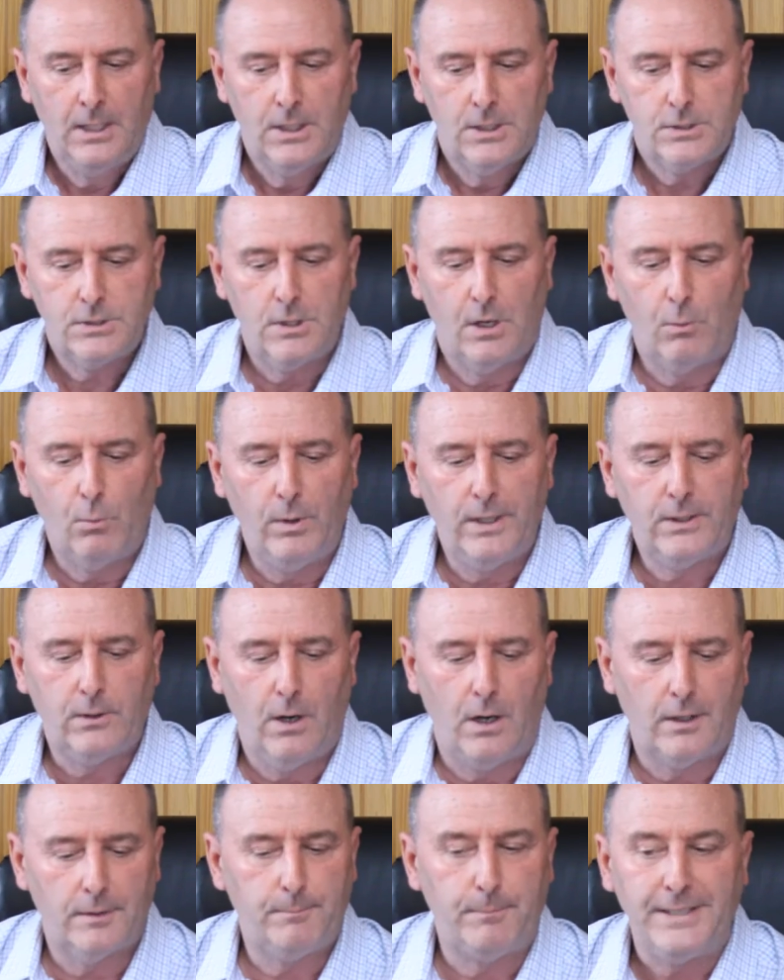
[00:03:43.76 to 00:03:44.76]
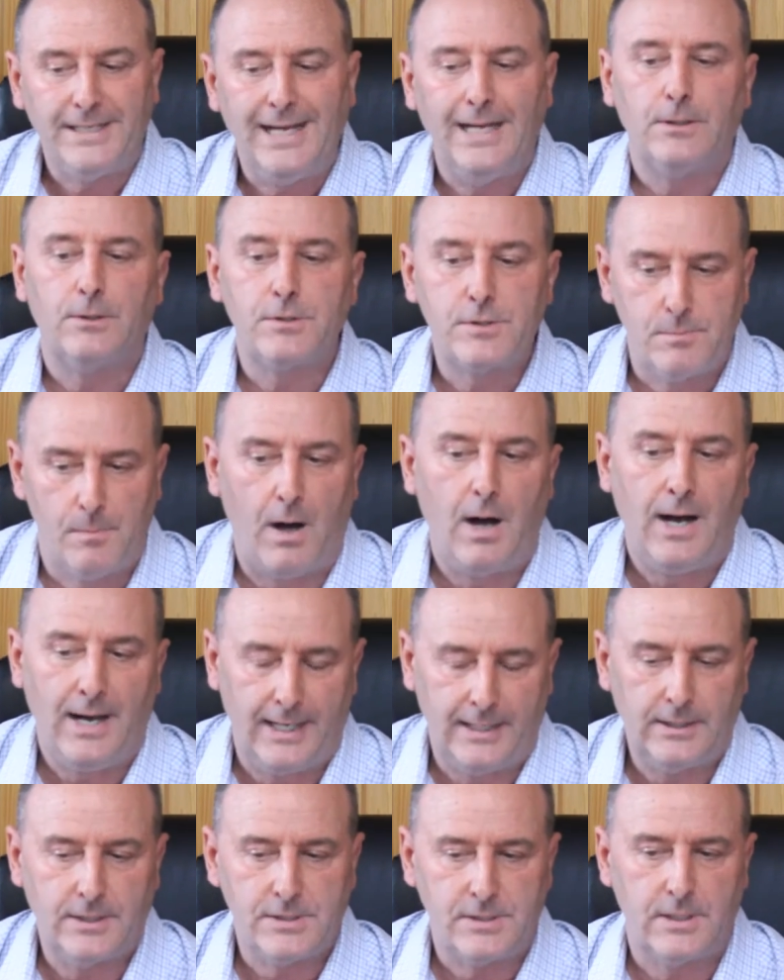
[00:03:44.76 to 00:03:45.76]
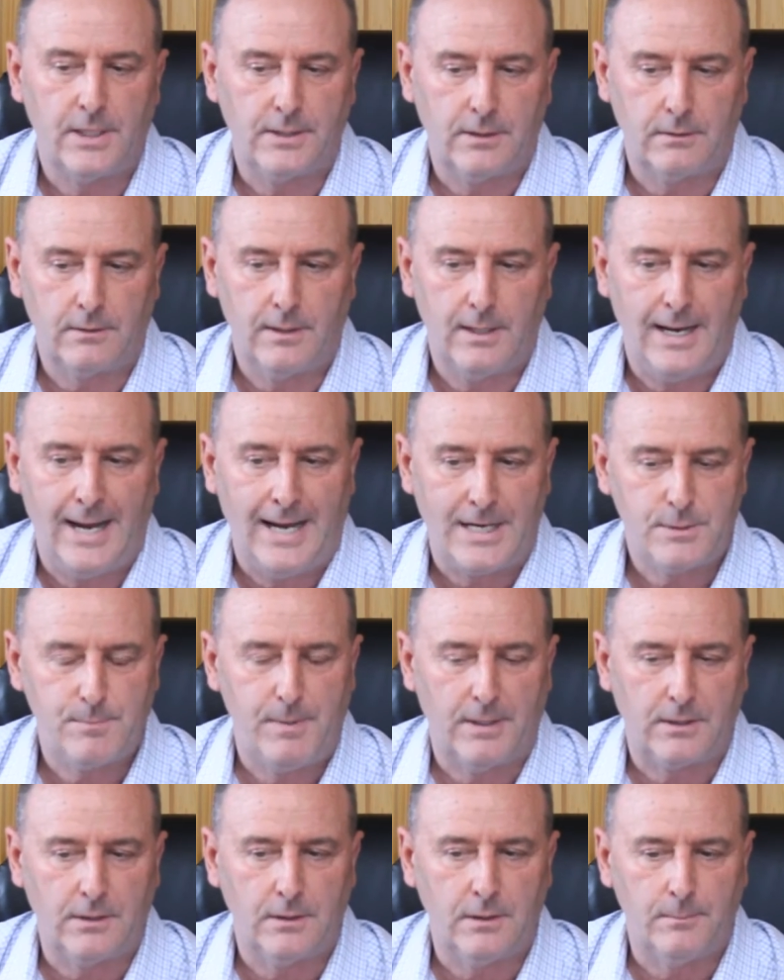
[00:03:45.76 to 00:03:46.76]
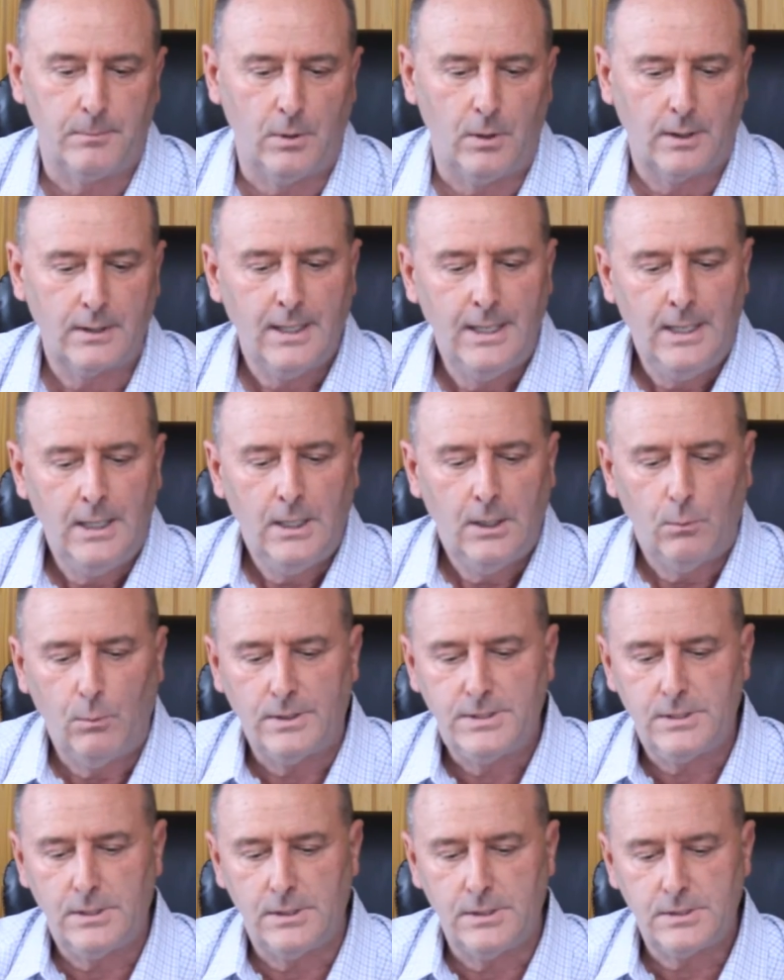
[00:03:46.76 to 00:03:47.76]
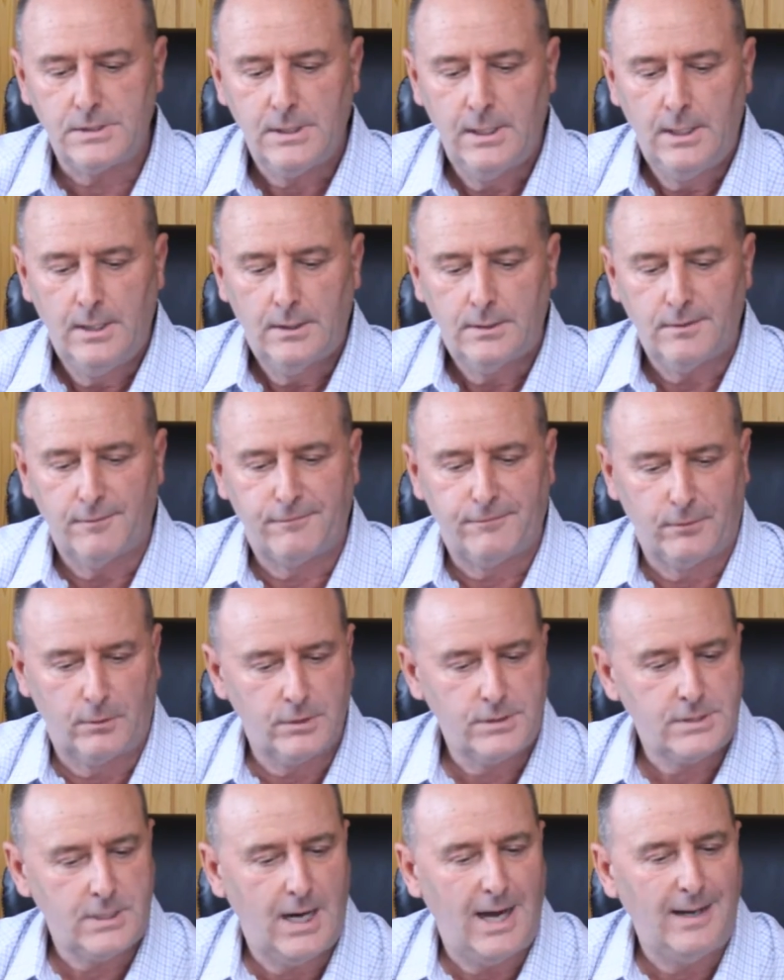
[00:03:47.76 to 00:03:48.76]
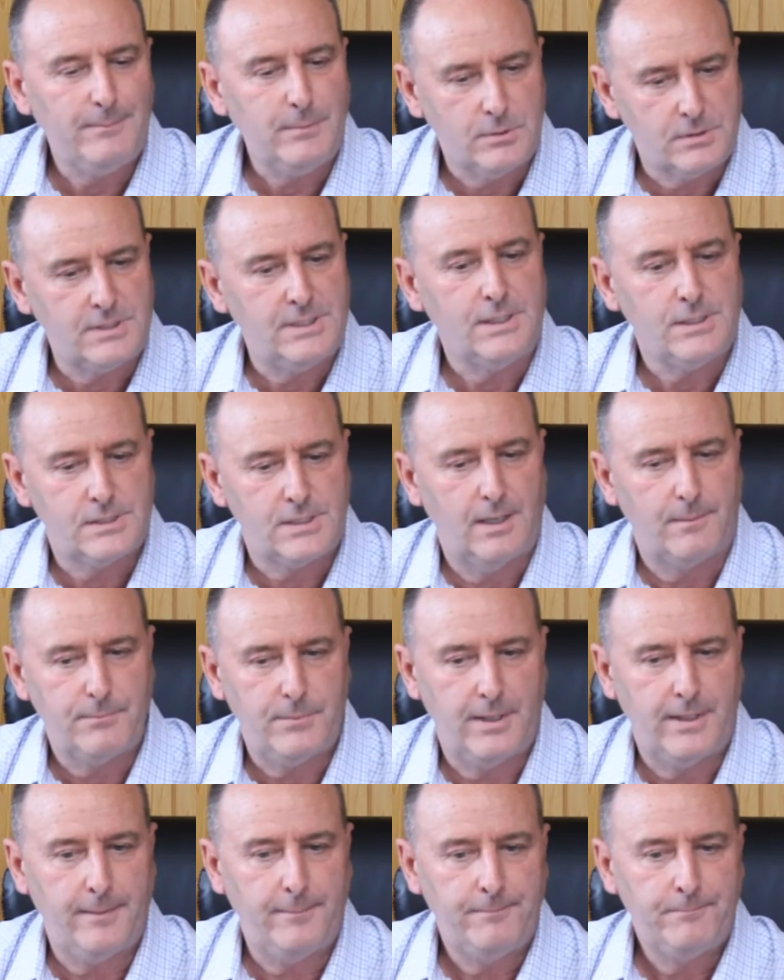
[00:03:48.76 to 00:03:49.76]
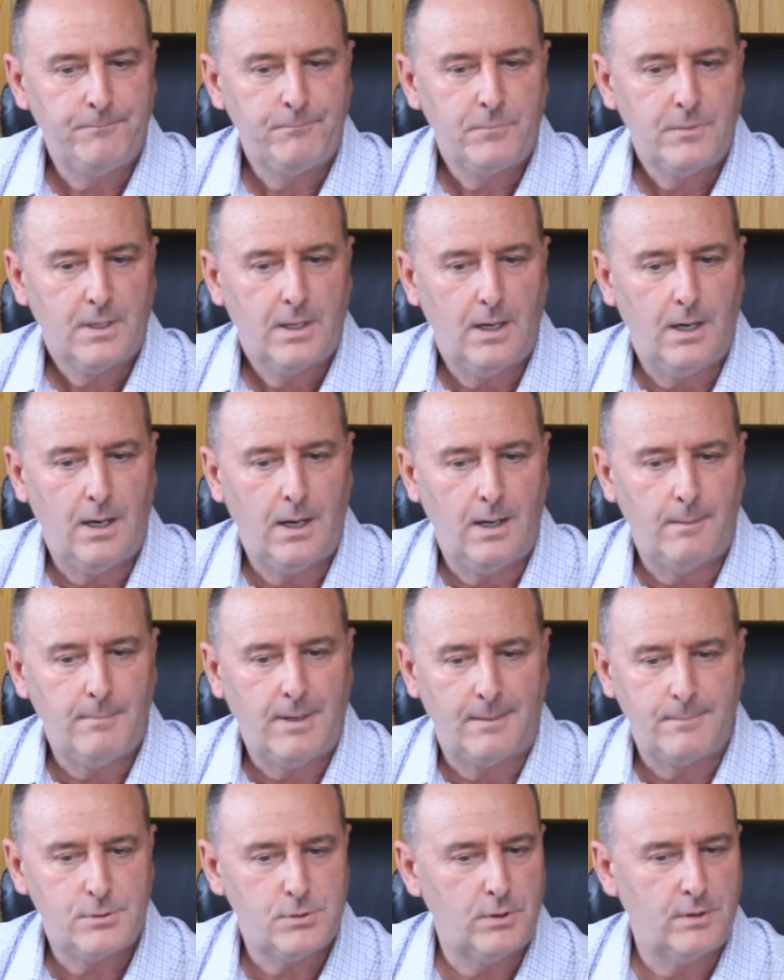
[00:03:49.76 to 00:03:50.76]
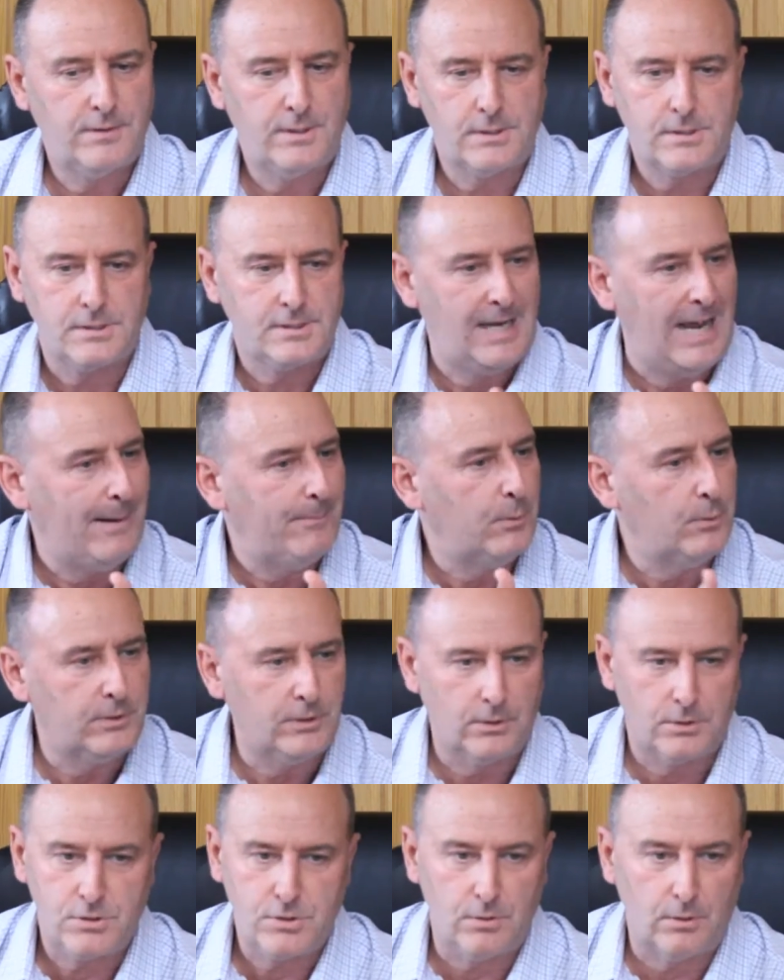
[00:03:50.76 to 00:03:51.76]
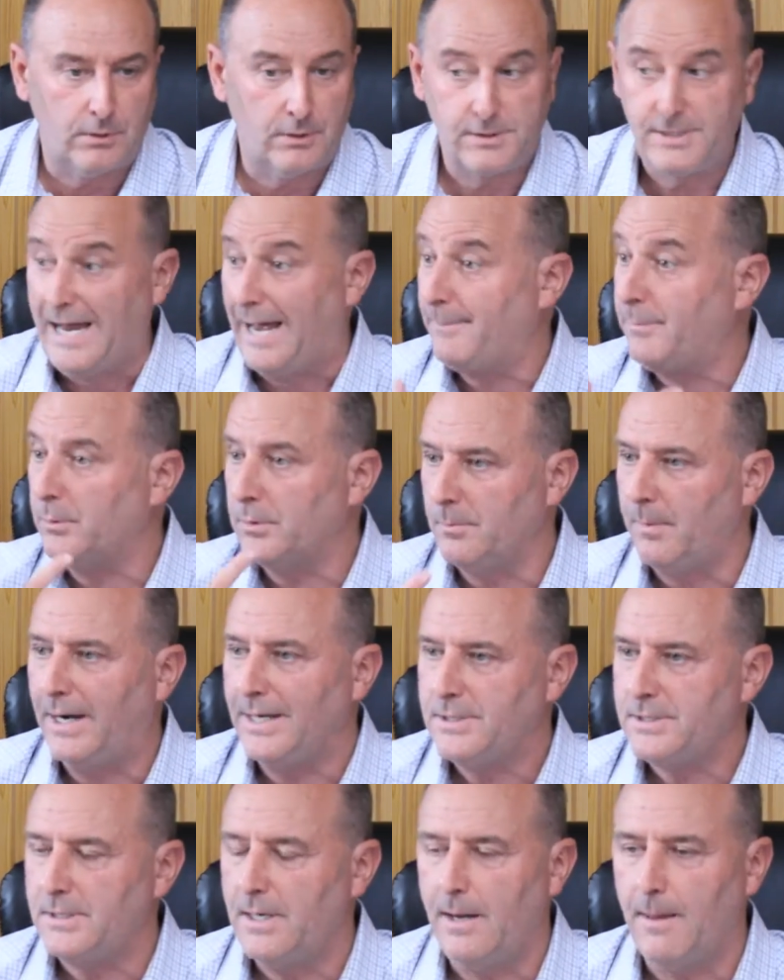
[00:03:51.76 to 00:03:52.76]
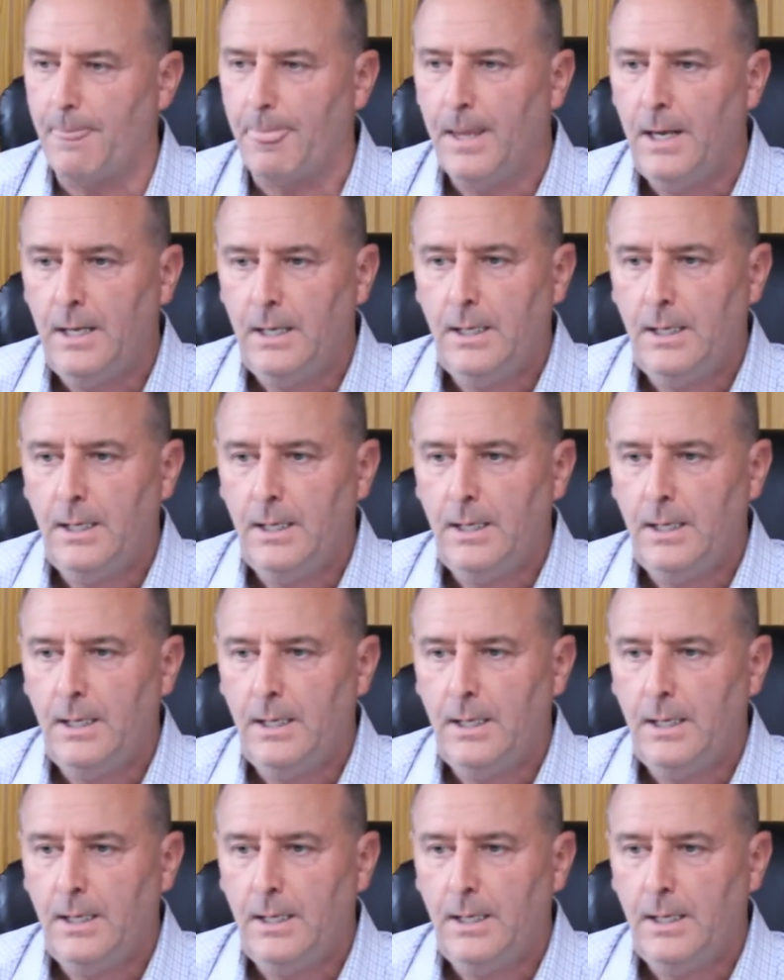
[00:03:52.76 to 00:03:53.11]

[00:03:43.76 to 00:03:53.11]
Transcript: So we call it beginner's mind, is another aspect of the book, which is the first time you see something. I'm sure this has happened with your children, it's happened with my son.